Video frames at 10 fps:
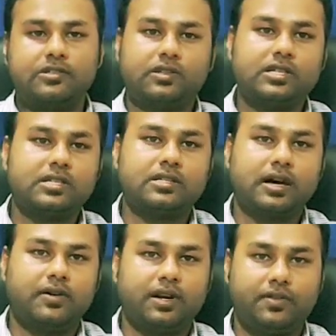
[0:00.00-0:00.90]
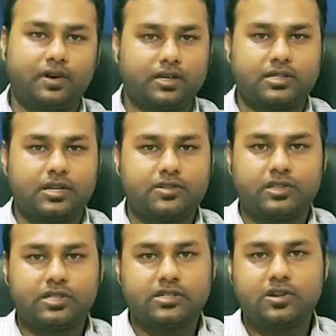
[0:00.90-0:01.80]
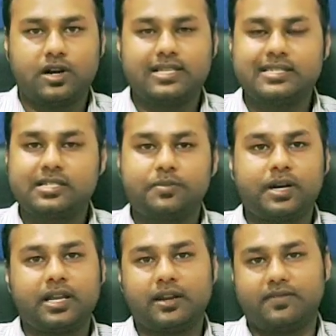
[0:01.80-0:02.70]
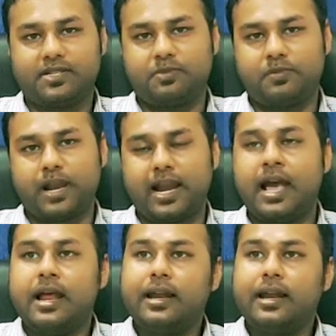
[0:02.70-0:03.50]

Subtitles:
So this is how it works. So this is called a systematic investment plan.